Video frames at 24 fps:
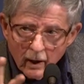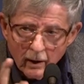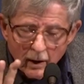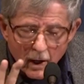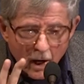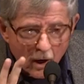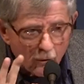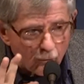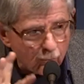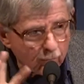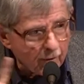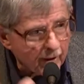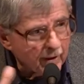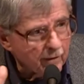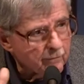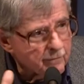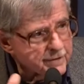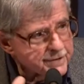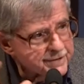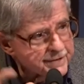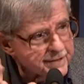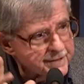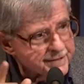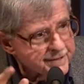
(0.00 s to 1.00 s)
a
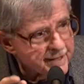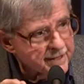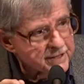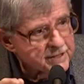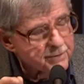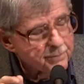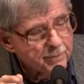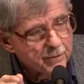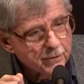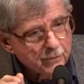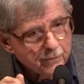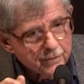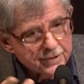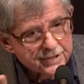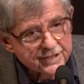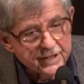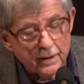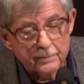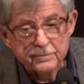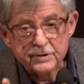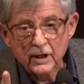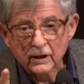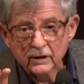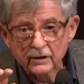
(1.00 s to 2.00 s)
rigorous distinction between
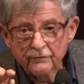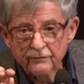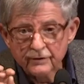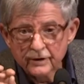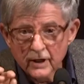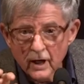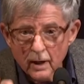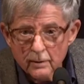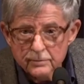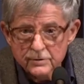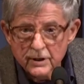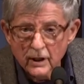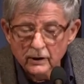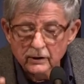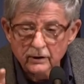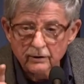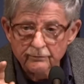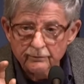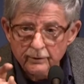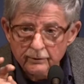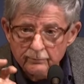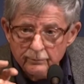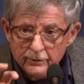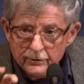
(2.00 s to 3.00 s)
subjective and
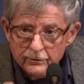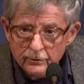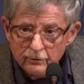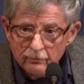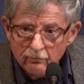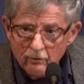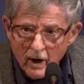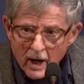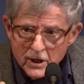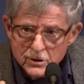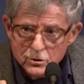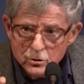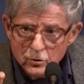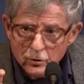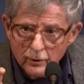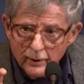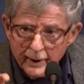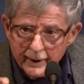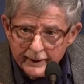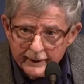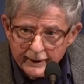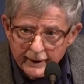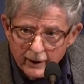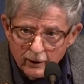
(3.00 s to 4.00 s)
objective, and between rational
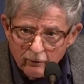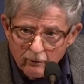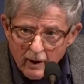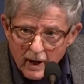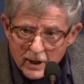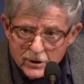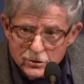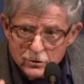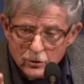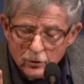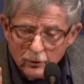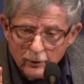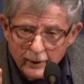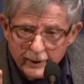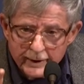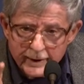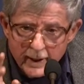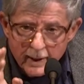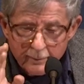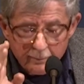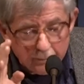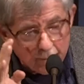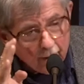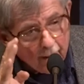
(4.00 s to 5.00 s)
and irrational. And
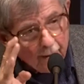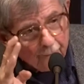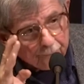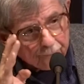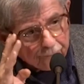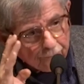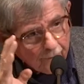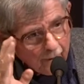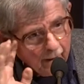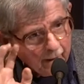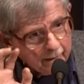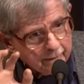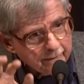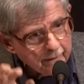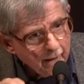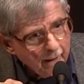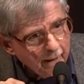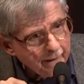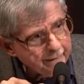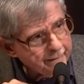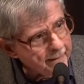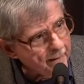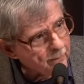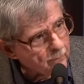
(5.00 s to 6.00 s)

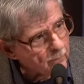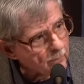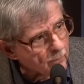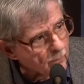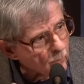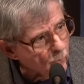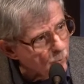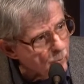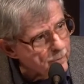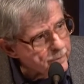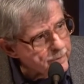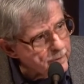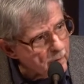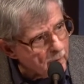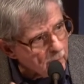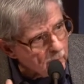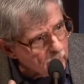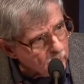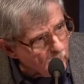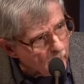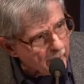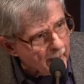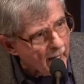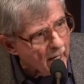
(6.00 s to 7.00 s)
they were on the
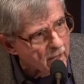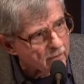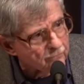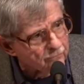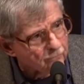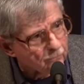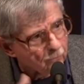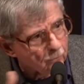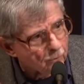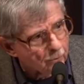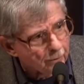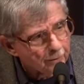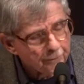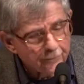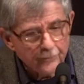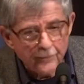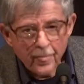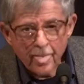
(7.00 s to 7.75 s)
lookout for